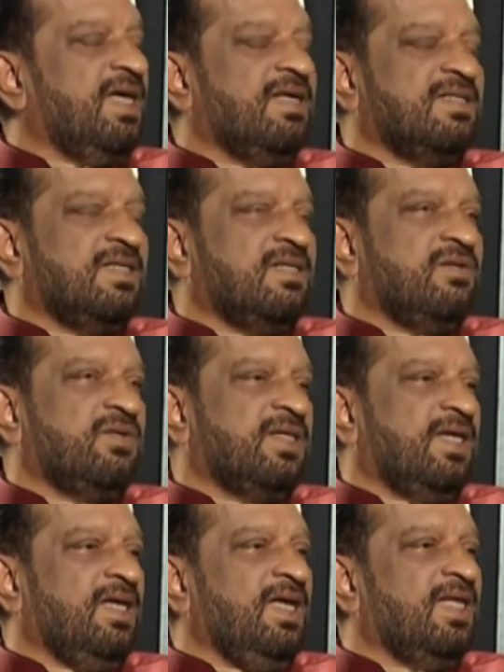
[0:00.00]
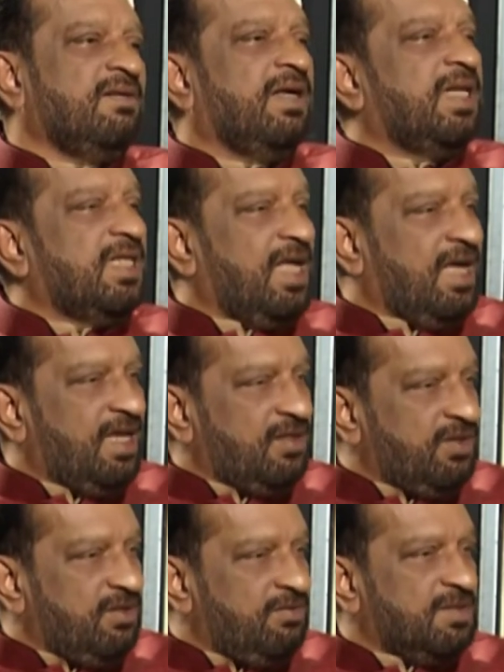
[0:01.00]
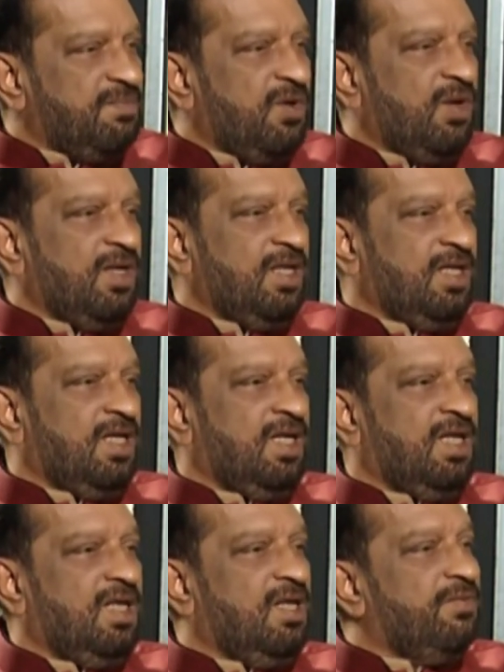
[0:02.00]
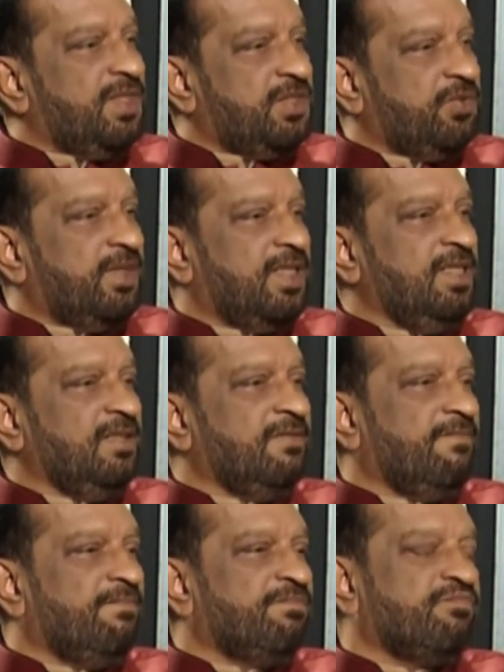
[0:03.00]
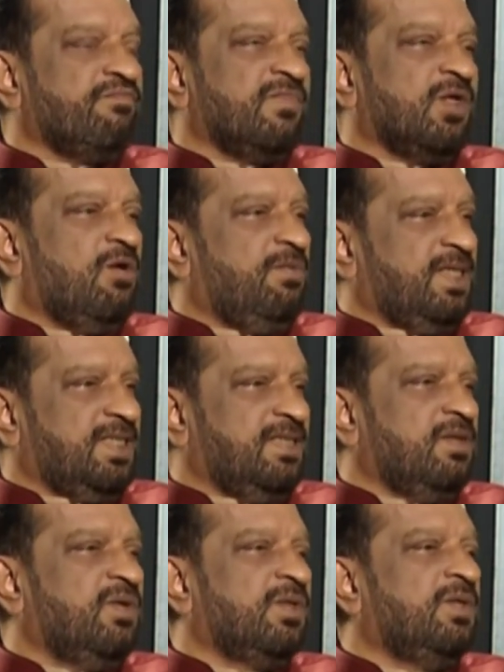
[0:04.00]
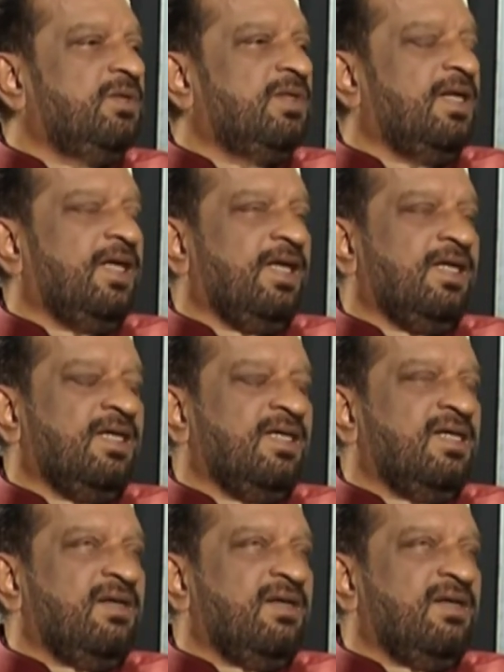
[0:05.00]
I said okay, and I had to give a small visual of what it's going to look like.